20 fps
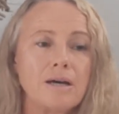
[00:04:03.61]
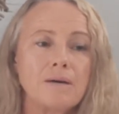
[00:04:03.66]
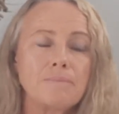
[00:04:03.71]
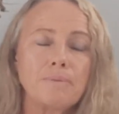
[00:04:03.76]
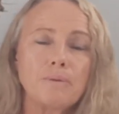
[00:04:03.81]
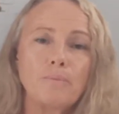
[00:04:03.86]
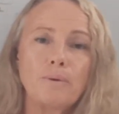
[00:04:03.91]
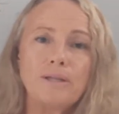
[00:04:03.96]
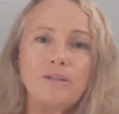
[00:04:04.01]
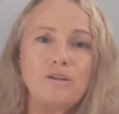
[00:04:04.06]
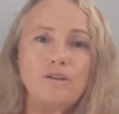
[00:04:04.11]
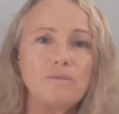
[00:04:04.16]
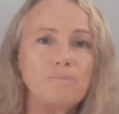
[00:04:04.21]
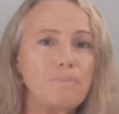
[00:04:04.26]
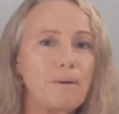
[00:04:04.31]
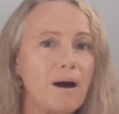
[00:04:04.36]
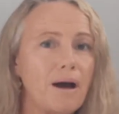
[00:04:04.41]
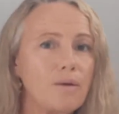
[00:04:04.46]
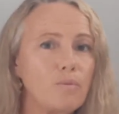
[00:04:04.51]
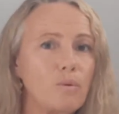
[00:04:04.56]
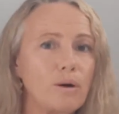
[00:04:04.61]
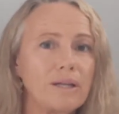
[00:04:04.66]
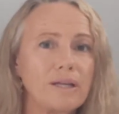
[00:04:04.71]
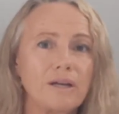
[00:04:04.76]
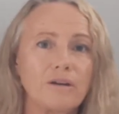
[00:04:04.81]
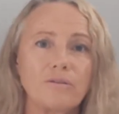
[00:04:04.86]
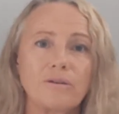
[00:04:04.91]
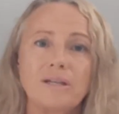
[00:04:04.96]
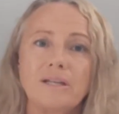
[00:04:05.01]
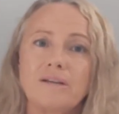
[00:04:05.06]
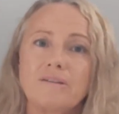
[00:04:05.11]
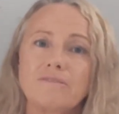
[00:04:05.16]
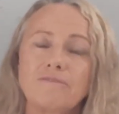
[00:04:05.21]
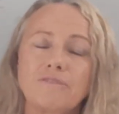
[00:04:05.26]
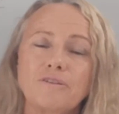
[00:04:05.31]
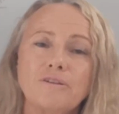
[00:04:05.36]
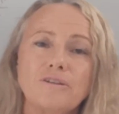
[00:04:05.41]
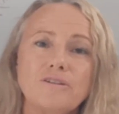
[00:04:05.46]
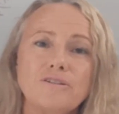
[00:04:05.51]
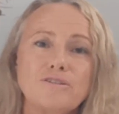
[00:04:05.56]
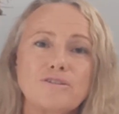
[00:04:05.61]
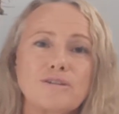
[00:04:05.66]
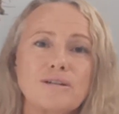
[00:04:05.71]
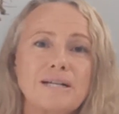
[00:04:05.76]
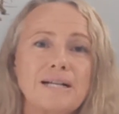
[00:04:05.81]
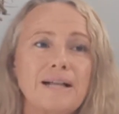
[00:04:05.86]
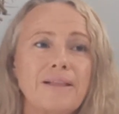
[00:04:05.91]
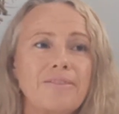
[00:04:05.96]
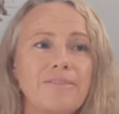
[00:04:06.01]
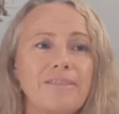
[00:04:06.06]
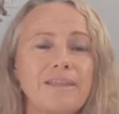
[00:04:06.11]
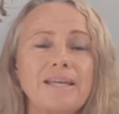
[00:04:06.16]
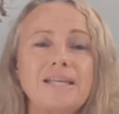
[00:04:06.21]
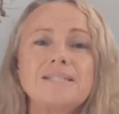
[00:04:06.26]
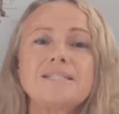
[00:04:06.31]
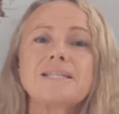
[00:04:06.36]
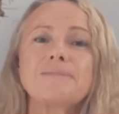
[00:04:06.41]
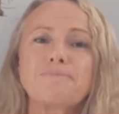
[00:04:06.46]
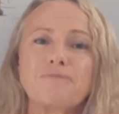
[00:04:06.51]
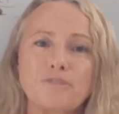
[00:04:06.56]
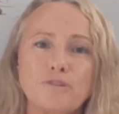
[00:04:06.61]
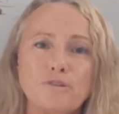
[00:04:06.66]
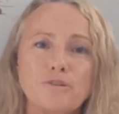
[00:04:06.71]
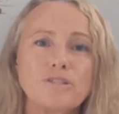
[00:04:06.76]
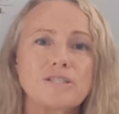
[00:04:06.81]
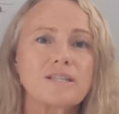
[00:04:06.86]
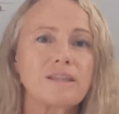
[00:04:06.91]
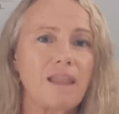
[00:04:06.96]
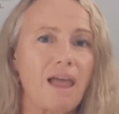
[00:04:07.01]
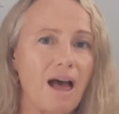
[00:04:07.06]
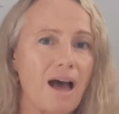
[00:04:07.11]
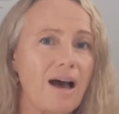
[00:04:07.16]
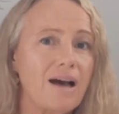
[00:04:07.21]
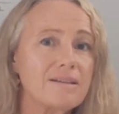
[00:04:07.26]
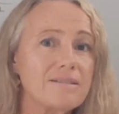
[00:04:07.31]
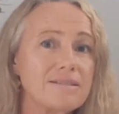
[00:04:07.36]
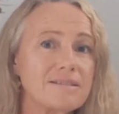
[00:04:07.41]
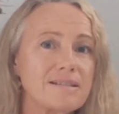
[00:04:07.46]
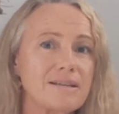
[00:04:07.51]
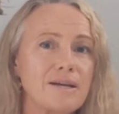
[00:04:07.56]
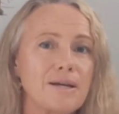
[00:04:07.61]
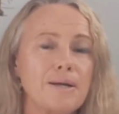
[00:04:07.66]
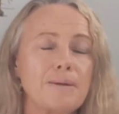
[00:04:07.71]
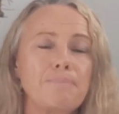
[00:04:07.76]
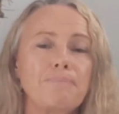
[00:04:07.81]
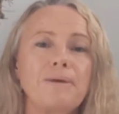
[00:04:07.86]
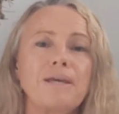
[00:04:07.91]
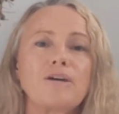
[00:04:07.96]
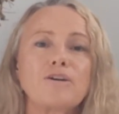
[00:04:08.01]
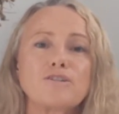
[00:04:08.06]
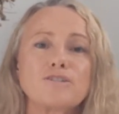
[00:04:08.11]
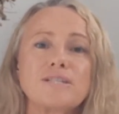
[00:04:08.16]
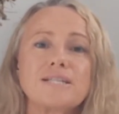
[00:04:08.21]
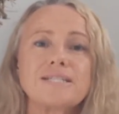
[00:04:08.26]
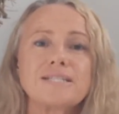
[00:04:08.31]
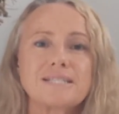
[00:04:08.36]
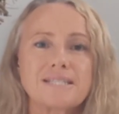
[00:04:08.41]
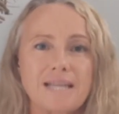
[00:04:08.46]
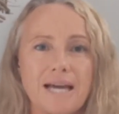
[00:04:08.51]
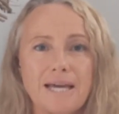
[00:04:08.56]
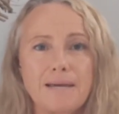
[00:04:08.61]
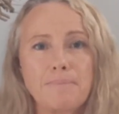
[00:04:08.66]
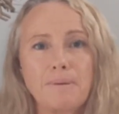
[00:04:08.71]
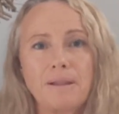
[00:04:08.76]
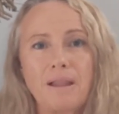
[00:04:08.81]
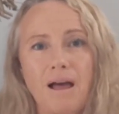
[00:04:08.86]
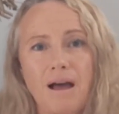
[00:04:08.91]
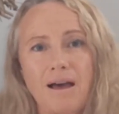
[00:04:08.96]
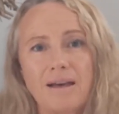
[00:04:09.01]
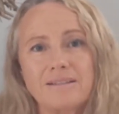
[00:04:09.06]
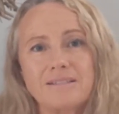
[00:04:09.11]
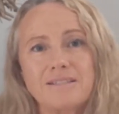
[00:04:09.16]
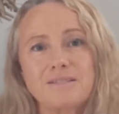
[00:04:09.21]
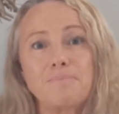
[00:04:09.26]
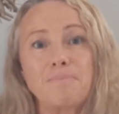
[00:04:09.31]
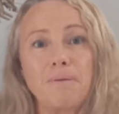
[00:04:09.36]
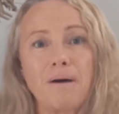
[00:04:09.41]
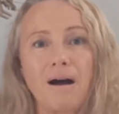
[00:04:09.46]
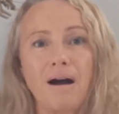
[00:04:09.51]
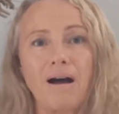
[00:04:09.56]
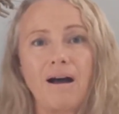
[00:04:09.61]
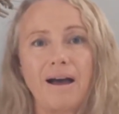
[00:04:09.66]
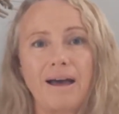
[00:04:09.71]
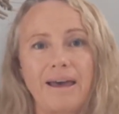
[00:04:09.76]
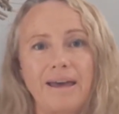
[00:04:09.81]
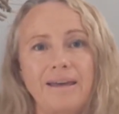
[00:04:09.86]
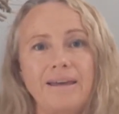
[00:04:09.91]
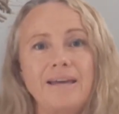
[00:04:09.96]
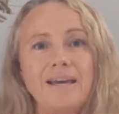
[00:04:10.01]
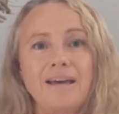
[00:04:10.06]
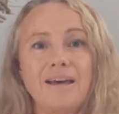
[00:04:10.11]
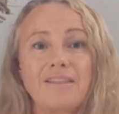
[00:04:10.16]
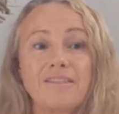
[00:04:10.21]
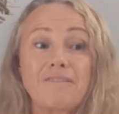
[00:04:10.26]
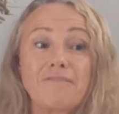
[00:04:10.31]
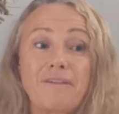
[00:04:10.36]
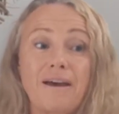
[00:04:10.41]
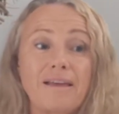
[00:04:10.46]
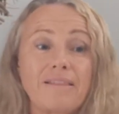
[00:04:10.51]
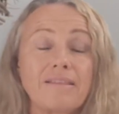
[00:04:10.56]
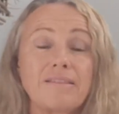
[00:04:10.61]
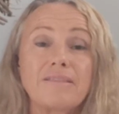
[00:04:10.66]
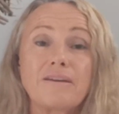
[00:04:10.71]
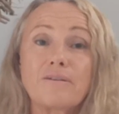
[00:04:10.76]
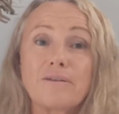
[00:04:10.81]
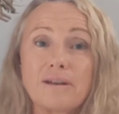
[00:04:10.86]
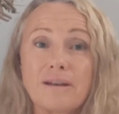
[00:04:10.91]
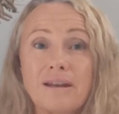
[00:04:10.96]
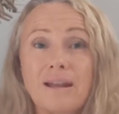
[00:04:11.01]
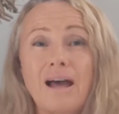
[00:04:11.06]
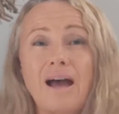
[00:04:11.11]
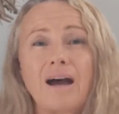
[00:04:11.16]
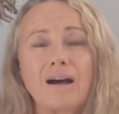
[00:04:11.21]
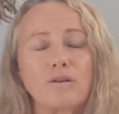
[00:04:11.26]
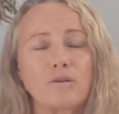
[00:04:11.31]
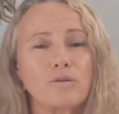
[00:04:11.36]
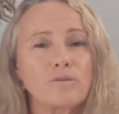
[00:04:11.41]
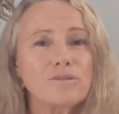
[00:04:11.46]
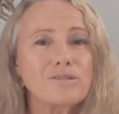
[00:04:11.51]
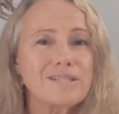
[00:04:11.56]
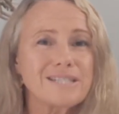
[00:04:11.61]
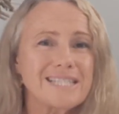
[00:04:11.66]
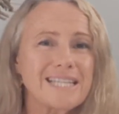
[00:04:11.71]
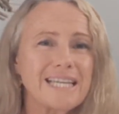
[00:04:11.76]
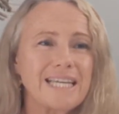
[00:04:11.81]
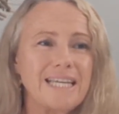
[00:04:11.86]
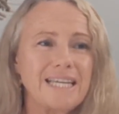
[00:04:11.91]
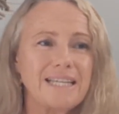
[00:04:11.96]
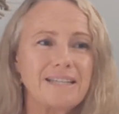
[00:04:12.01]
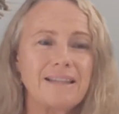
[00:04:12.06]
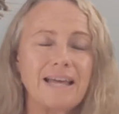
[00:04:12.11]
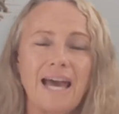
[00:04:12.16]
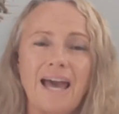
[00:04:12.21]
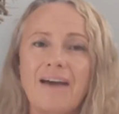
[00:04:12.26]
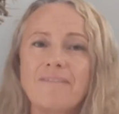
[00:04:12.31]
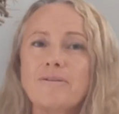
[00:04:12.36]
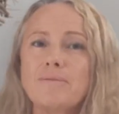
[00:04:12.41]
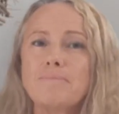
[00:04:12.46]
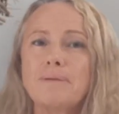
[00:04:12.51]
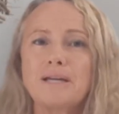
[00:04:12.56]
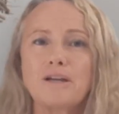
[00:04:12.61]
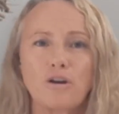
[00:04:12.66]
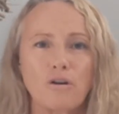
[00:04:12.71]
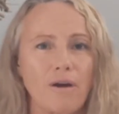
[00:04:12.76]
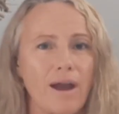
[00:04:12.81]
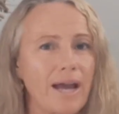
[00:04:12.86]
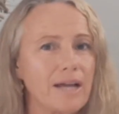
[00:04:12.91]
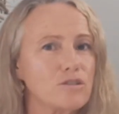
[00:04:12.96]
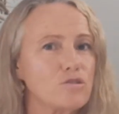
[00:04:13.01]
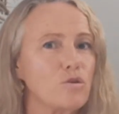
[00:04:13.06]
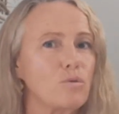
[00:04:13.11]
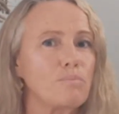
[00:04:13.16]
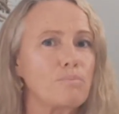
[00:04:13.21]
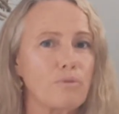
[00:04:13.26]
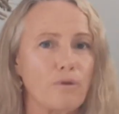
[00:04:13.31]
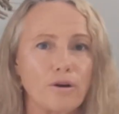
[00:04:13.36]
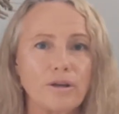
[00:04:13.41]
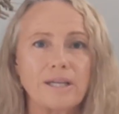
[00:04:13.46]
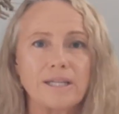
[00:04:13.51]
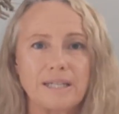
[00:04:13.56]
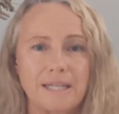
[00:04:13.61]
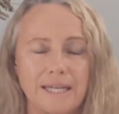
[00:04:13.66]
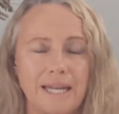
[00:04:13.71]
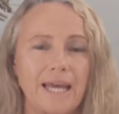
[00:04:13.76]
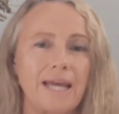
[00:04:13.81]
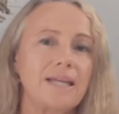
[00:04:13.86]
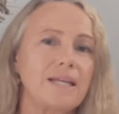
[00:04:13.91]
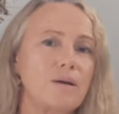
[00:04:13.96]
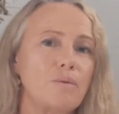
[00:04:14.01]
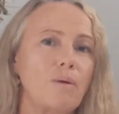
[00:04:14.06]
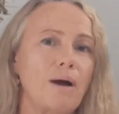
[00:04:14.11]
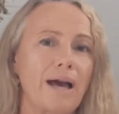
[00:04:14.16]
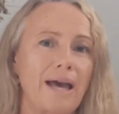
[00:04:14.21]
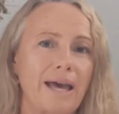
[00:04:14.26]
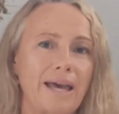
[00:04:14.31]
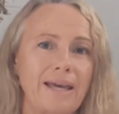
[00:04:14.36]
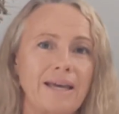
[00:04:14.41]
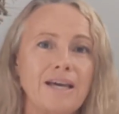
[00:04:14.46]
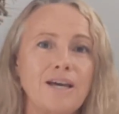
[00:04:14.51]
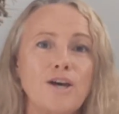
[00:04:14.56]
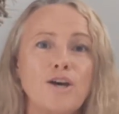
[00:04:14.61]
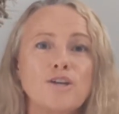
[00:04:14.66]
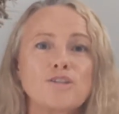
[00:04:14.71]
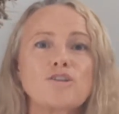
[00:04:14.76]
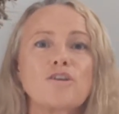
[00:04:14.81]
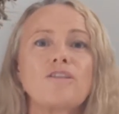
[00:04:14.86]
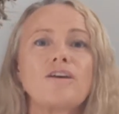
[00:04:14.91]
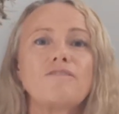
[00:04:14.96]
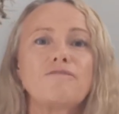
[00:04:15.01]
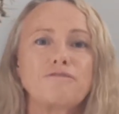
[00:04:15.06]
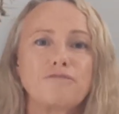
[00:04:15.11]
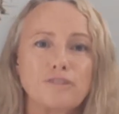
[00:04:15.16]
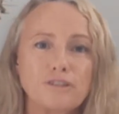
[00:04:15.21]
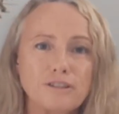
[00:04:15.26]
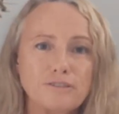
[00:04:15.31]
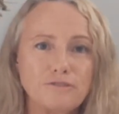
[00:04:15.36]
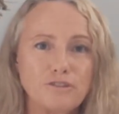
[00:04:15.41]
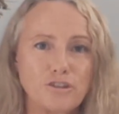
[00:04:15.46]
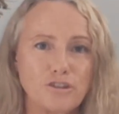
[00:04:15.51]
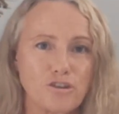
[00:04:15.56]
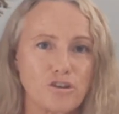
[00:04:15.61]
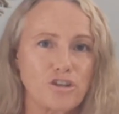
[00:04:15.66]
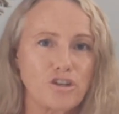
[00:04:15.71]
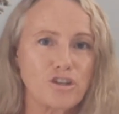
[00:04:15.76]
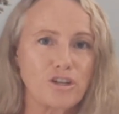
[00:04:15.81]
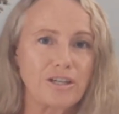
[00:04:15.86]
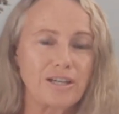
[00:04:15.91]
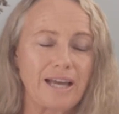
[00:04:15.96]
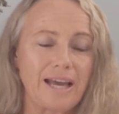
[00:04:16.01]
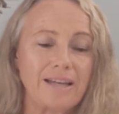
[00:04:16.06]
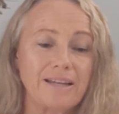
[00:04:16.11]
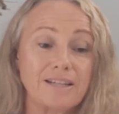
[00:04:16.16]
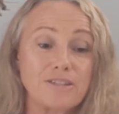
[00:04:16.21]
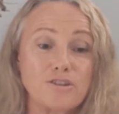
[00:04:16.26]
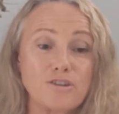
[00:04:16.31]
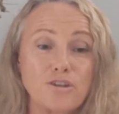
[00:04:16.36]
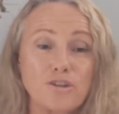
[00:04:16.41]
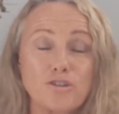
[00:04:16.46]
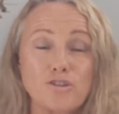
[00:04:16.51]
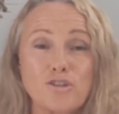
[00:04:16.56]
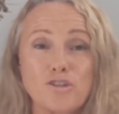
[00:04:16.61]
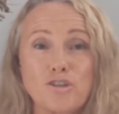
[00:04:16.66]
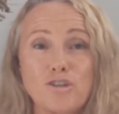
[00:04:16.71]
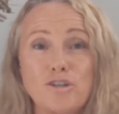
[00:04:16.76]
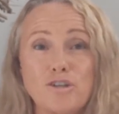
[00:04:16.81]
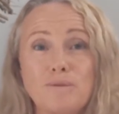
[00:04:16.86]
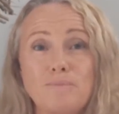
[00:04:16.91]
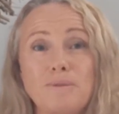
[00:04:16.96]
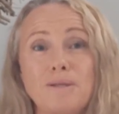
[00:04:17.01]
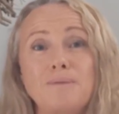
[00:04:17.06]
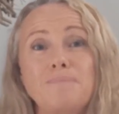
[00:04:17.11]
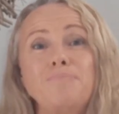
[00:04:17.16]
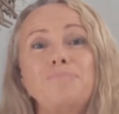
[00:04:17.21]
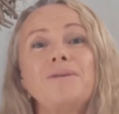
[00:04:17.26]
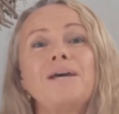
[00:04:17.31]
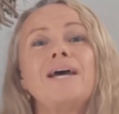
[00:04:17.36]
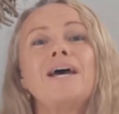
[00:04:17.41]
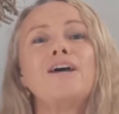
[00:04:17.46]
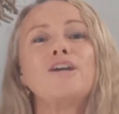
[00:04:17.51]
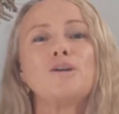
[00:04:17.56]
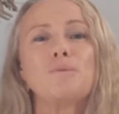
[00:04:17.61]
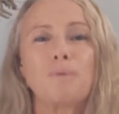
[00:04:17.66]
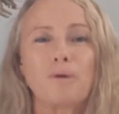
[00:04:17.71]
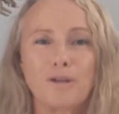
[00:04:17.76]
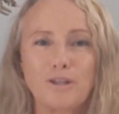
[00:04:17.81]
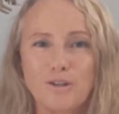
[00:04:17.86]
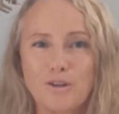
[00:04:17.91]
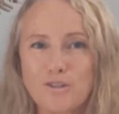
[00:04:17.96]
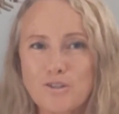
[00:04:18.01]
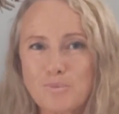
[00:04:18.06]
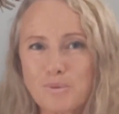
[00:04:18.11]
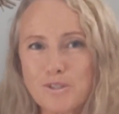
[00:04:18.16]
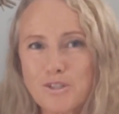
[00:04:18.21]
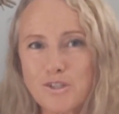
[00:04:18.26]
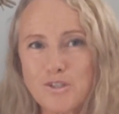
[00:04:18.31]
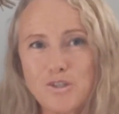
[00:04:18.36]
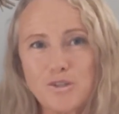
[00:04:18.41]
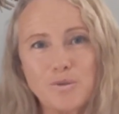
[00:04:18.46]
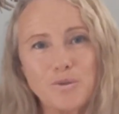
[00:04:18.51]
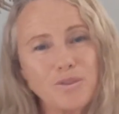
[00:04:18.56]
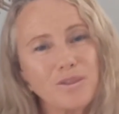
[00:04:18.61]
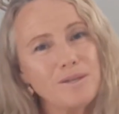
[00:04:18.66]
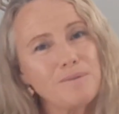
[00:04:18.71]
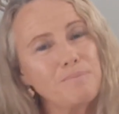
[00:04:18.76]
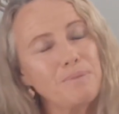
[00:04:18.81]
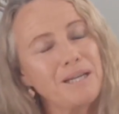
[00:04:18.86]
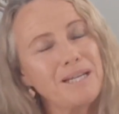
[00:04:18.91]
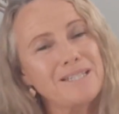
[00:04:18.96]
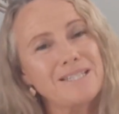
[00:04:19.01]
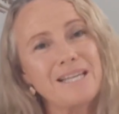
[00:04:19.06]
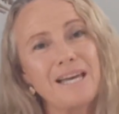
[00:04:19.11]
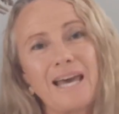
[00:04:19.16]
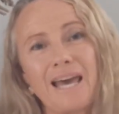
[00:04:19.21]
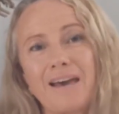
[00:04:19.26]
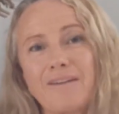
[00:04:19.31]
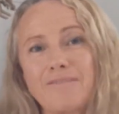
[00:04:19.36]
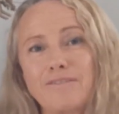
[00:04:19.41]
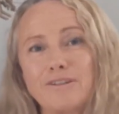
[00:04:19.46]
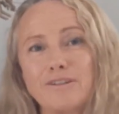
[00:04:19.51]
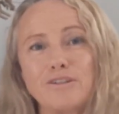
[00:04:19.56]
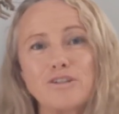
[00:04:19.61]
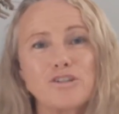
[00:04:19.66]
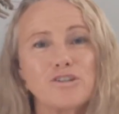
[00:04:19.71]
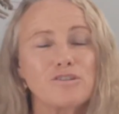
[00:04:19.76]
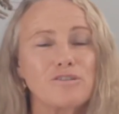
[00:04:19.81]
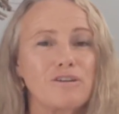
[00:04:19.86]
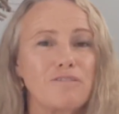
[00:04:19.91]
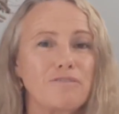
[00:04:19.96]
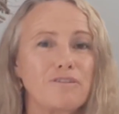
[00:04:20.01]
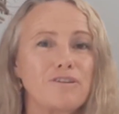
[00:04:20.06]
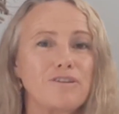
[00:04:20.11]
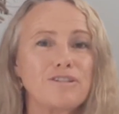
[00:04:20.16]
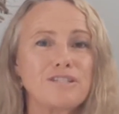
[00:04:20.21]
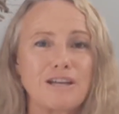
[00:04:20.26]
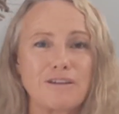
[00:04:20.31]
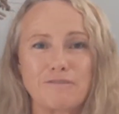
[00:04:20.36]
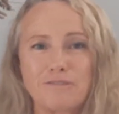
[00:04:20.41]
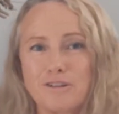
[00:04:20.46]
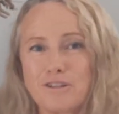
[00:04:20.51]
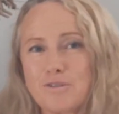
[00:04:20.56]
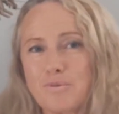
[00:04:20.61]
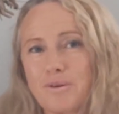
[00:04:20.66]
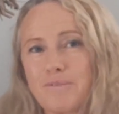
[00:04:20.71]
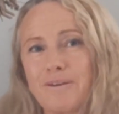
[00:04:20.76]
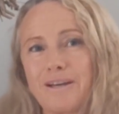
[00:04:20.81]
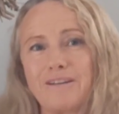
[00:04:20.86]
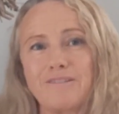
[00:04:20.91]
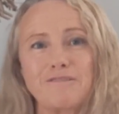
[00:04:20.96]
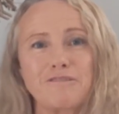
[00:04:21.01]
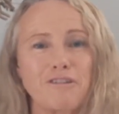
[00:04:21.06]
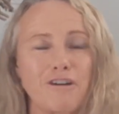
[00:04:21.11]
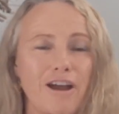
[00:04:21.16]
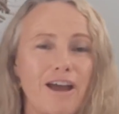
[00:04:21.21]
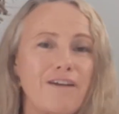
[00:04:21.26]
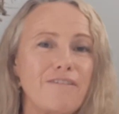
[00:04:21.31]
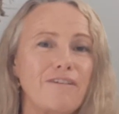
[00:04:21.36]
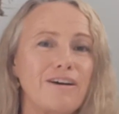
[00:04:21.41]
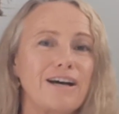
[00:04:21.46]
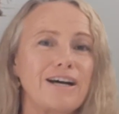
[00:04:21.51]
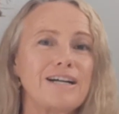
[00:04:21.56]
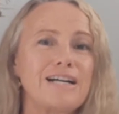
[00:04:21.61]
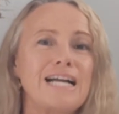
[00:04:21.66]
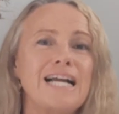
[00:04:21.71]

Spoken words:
But when you buy one ingredient foods, these foods last because they're stabilized by the fact that they're a nut or a seed. They haven't been cracked or broken in any way. So they're full of nutrition. And as you consume them, your body knows what to do with them because they're evolutionary foods. They're foods we've eaten forever.